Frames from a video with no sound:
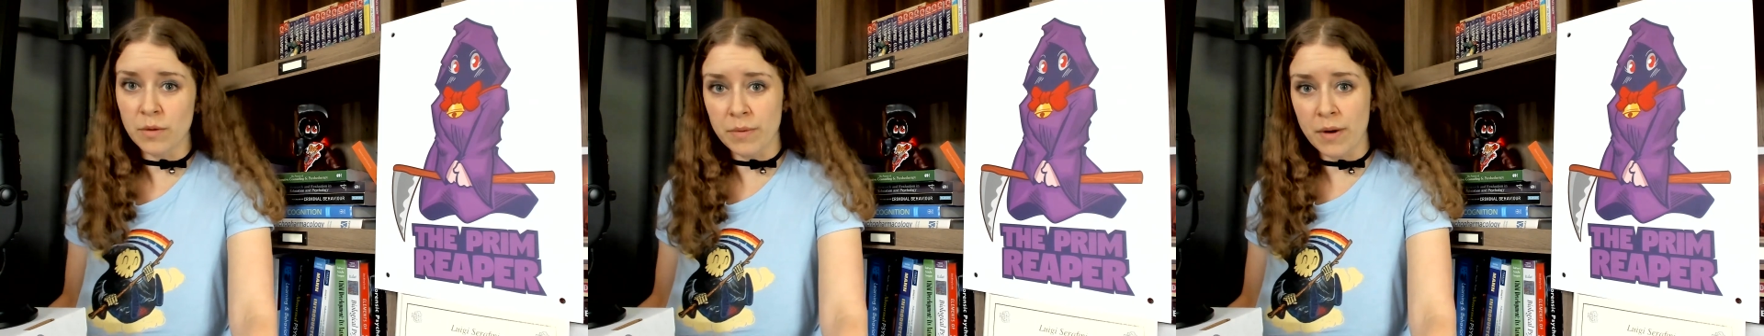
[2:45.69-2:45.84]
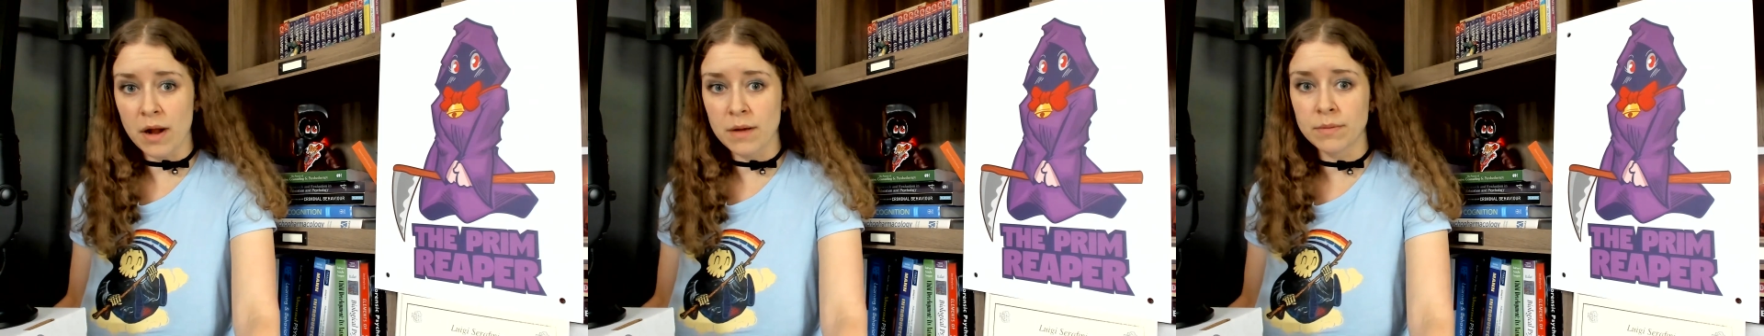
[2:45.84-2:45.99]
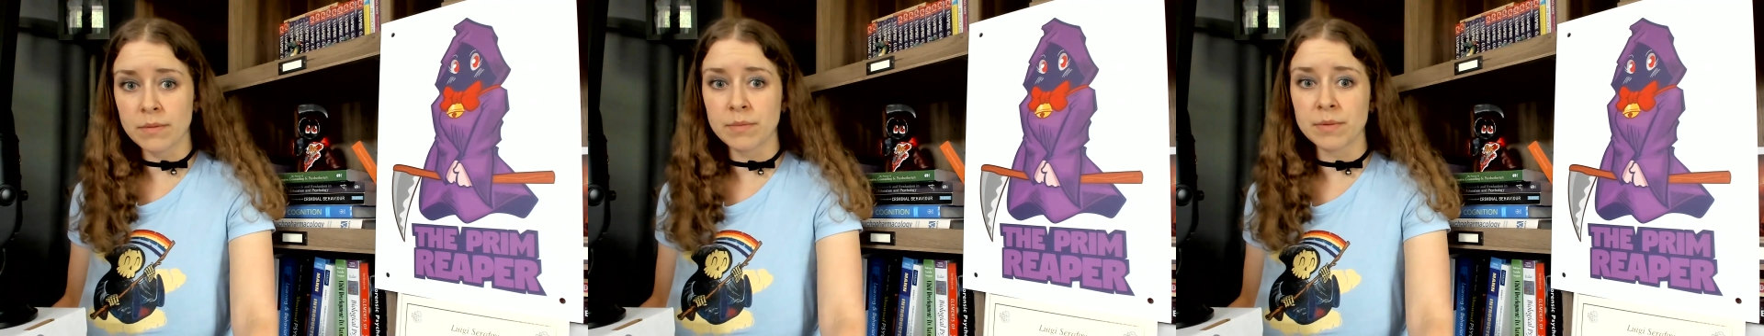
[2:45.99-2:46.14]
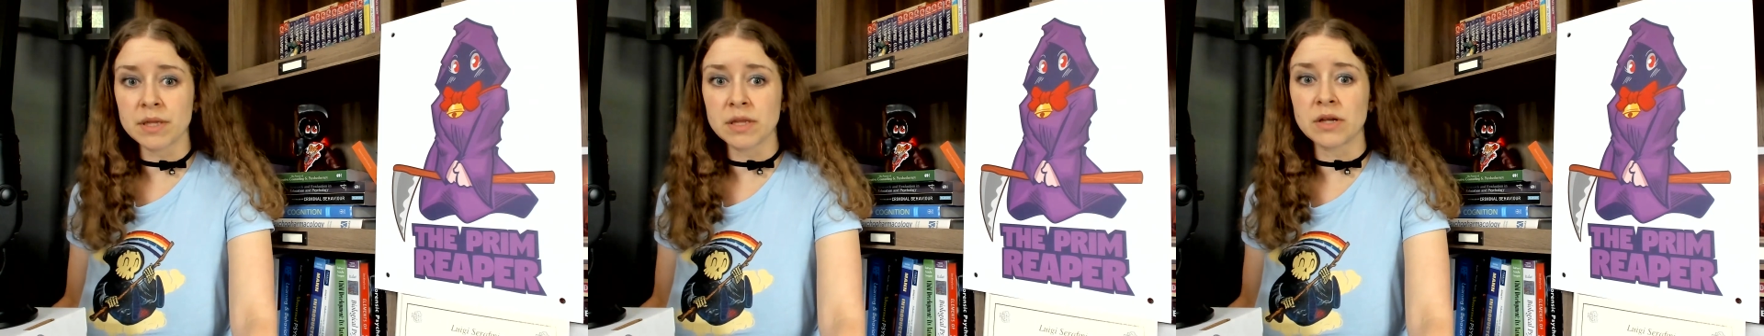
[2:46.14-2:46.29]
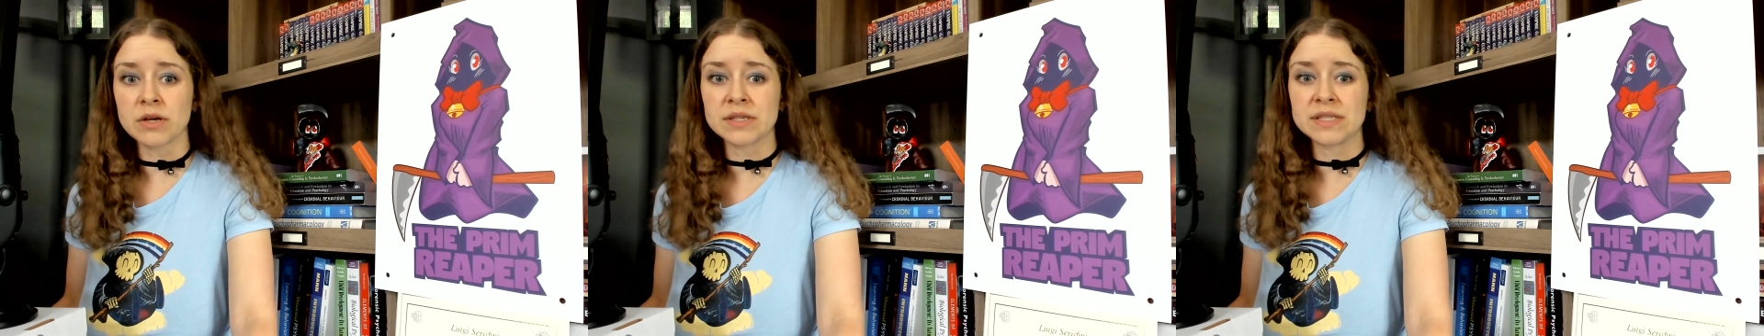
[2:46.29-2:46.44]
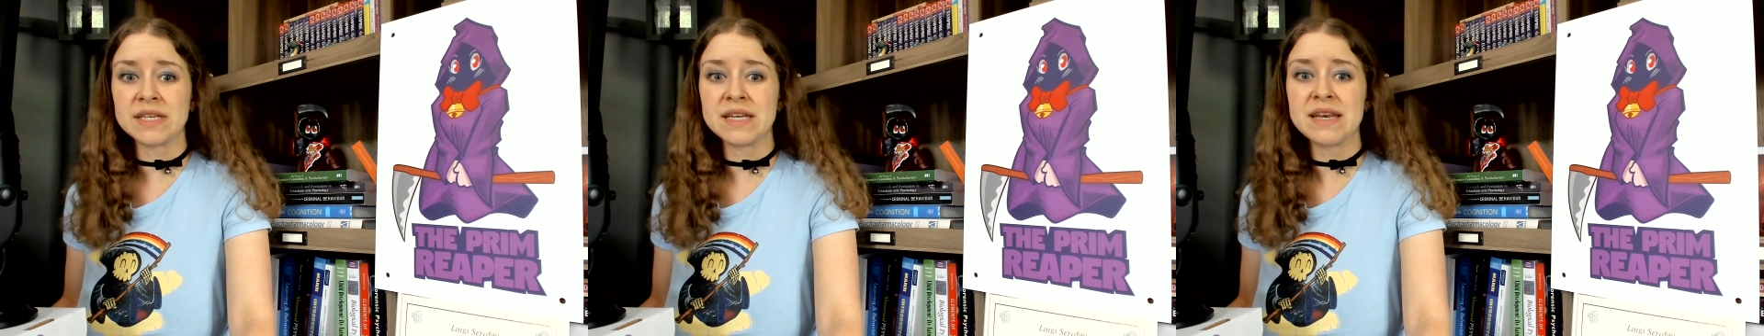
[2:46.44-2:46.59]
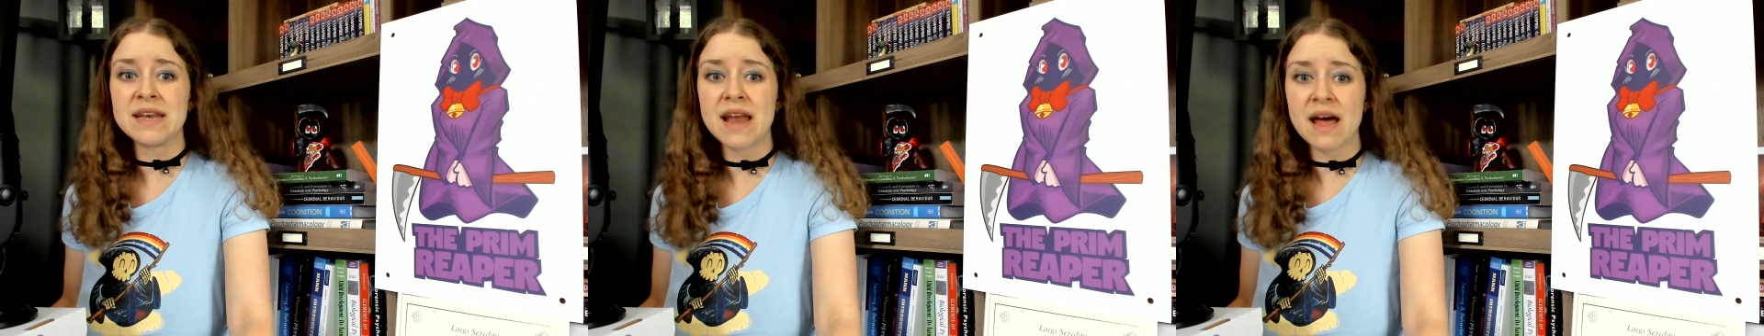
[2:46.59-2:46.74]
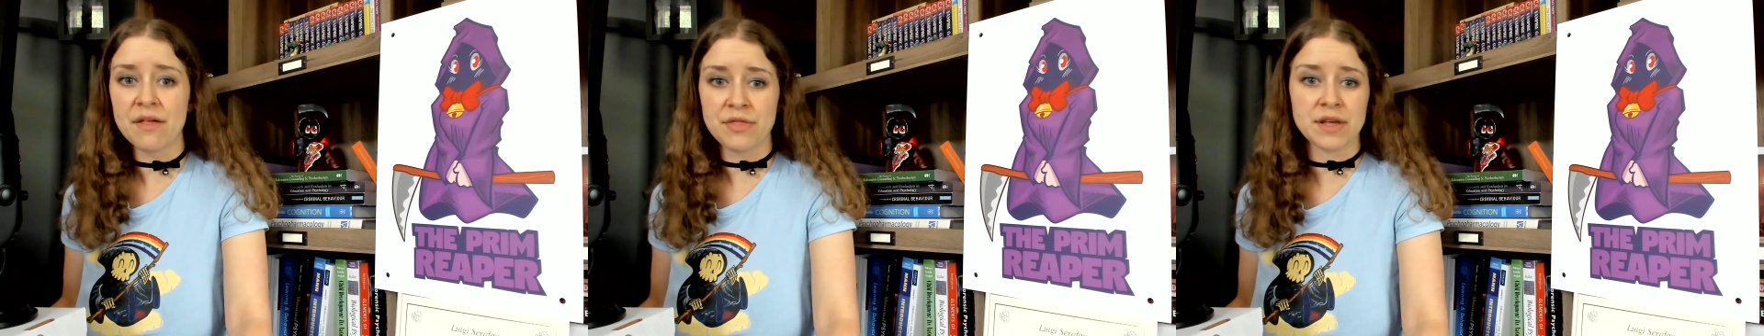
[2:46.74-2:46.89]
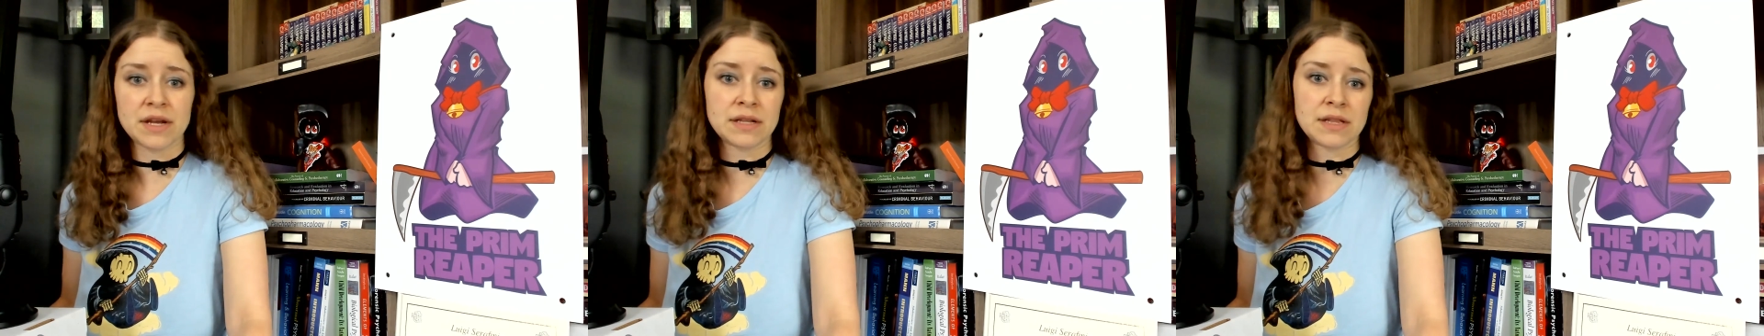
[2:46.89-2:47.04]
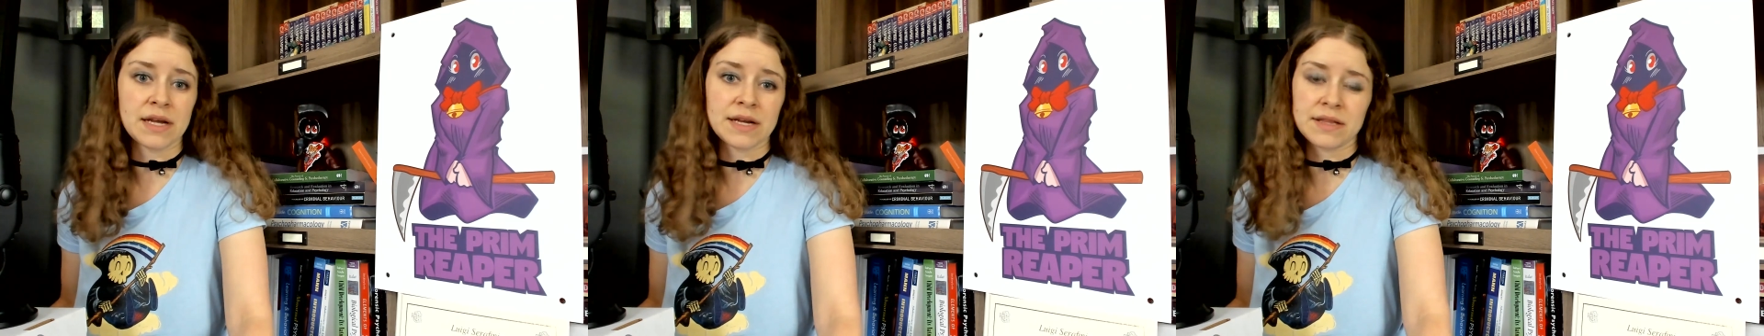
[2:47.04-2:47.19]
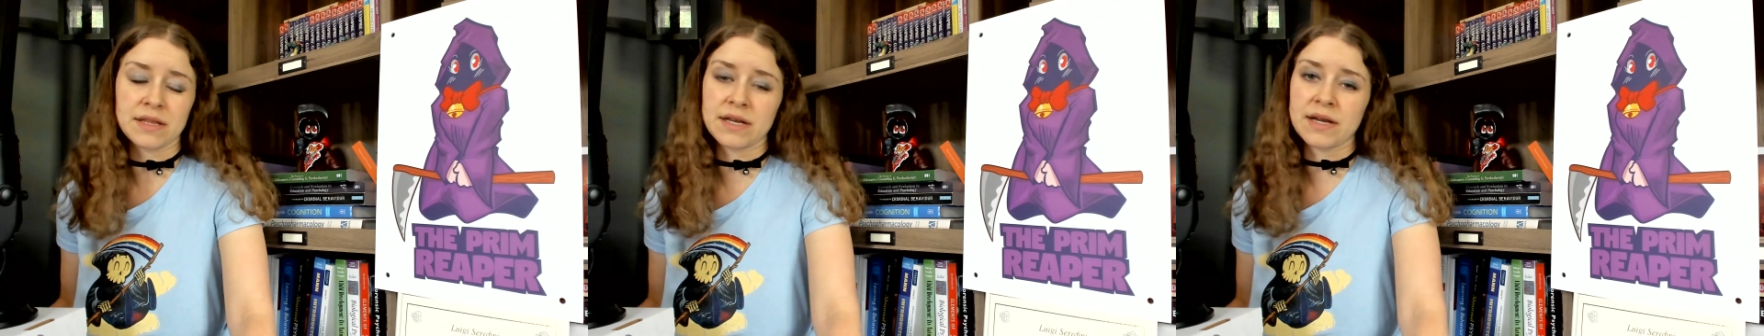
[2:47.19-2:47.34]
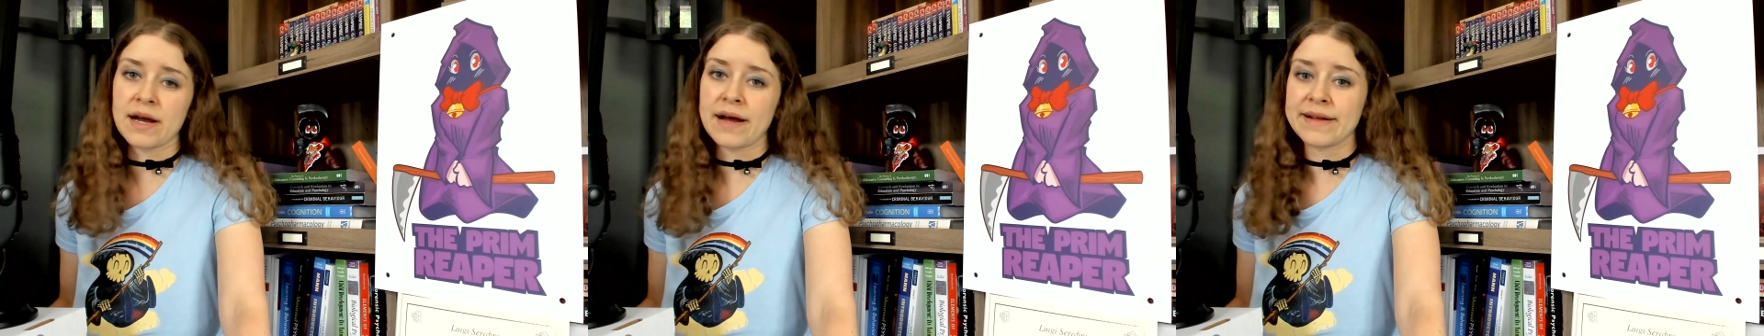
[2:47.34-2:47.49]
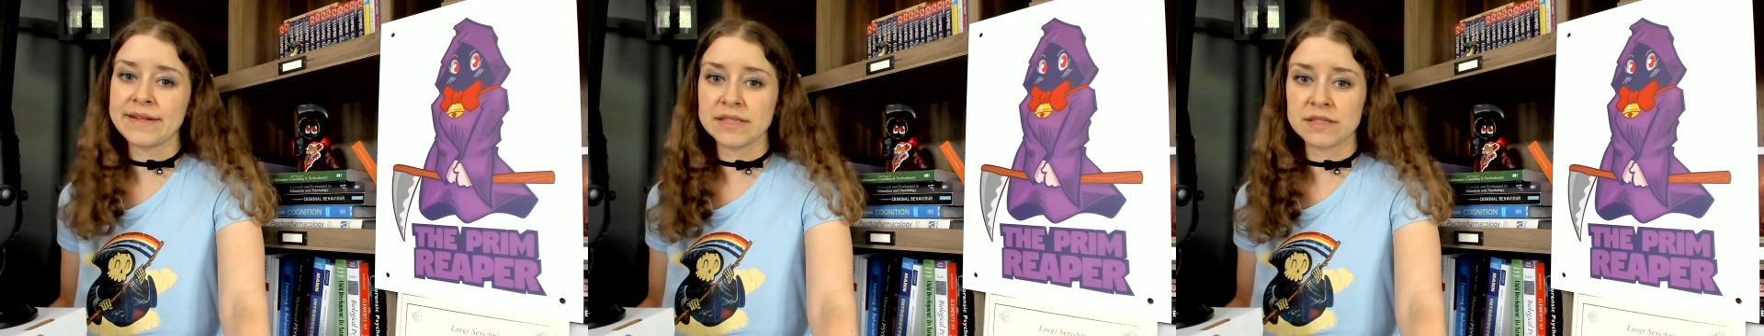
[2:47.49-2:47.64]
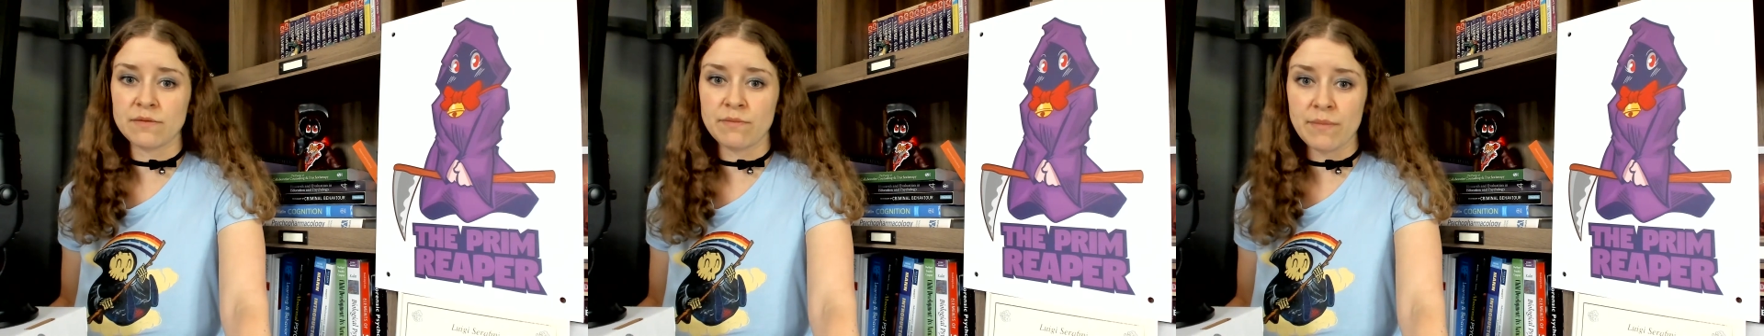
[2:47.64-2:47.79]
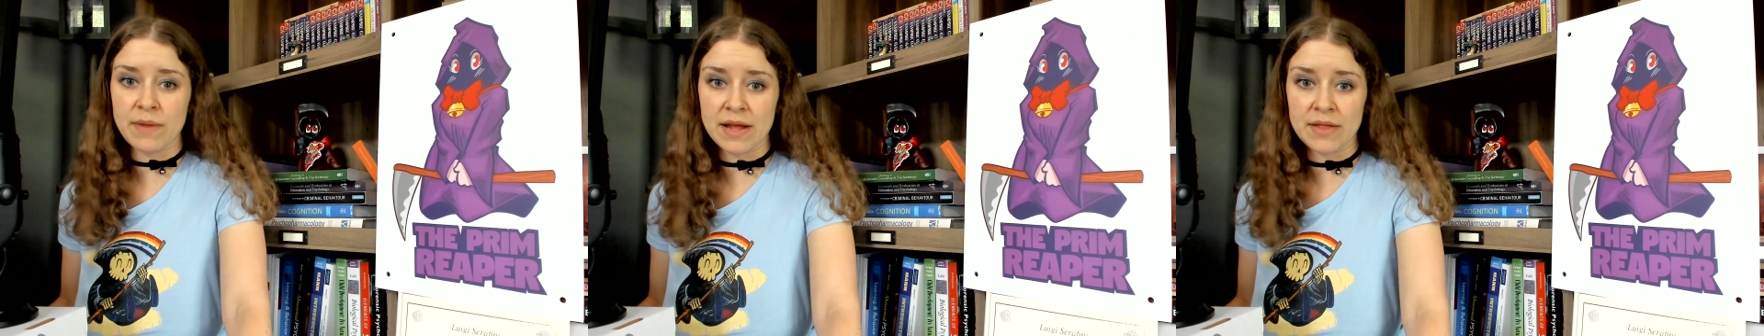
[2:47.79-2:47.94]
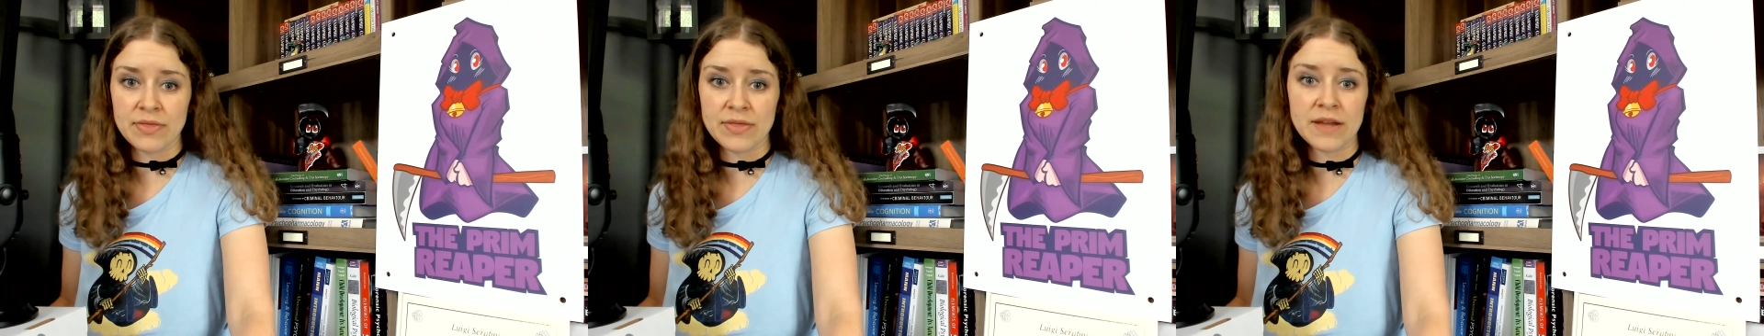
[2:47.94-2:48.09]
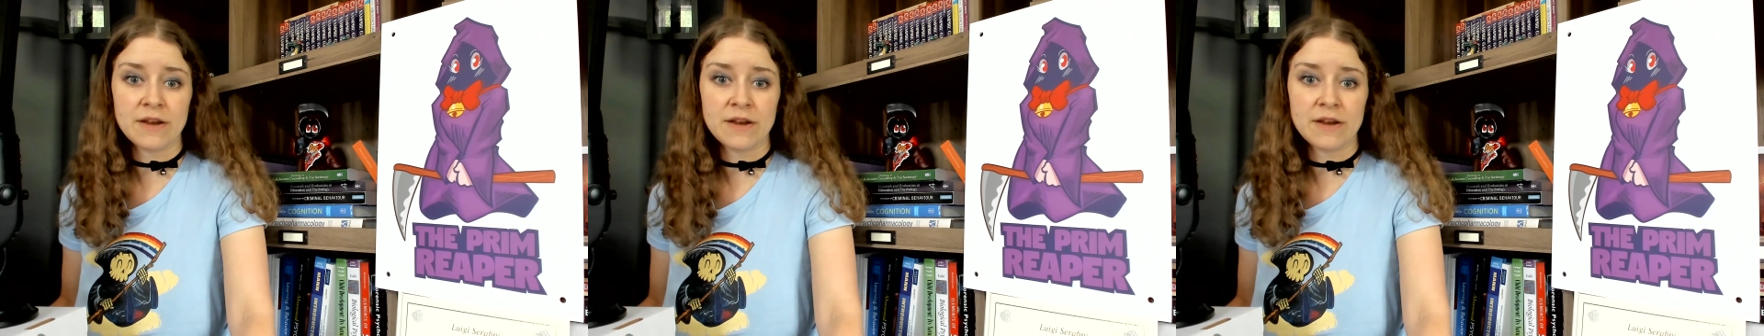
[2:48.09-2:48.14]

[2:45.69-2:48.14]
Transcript: probably look nothing like the kinds of men